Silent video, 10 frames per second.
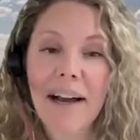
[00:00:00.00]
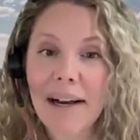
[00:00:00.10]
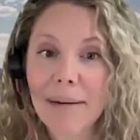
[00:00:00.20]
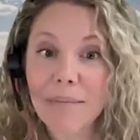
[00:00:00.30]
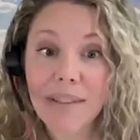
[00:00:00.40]

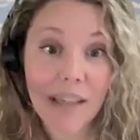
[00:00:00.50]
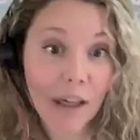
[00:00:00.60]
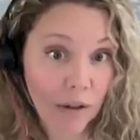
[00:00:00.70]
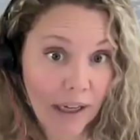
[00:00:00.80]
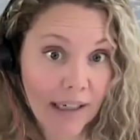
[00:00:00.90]
um,
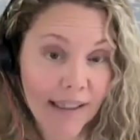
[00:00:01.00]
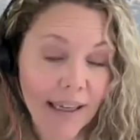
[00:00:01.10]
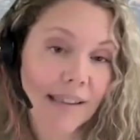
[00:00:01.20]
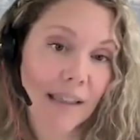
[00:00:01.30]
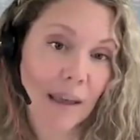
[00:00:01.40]
synchronous
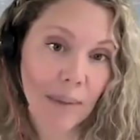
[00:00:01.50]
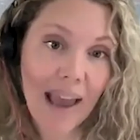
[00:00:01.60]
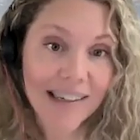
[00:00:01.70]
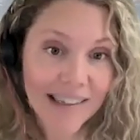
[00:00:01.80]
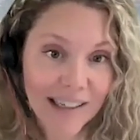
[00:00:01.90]
and some
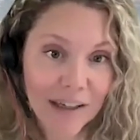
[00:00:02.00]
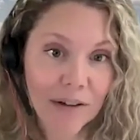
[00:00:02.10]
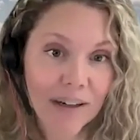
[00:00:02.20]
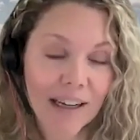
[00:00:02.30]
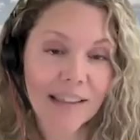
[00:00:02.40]

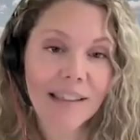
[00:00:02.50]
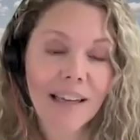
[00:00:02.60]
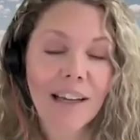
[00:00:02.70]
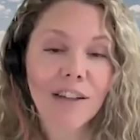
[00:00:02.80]
asynchronous